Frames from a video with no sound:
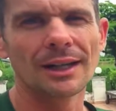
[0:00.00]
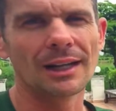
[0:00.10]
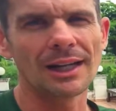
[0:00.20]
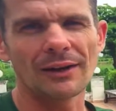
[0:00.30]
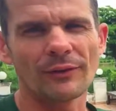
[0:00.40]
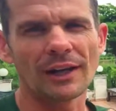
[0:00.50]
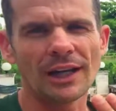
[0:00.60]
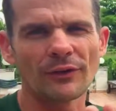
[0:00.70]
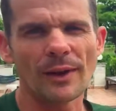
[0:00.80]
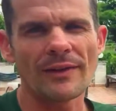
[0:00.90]
I
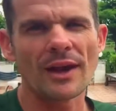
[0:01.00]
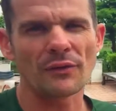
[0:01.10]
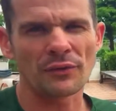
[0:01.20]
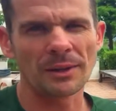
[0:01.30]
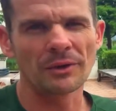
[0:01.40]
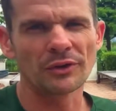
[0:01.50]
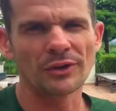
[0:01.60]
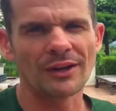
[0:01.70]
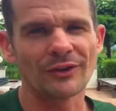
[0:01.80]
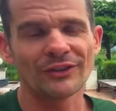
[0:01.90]
love having that freedom to
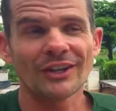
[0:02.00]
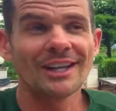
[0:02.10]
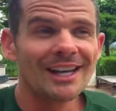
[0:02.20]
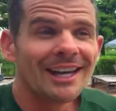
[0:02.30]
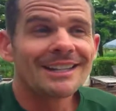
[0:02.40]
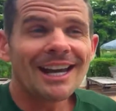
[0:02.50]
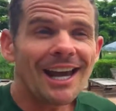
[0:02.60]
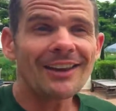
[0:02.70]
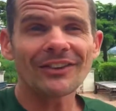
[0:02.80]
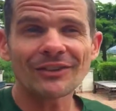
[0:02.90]
do that, but I go,
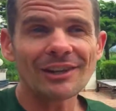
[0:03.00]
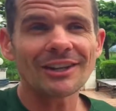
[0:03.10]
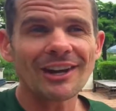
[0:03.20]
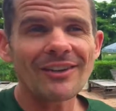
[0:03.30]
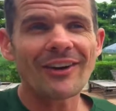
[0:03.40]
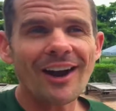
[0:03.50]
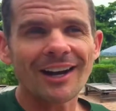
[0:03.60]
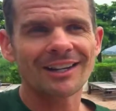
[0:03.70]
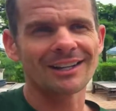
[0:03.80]
yeah, this is a really great bike.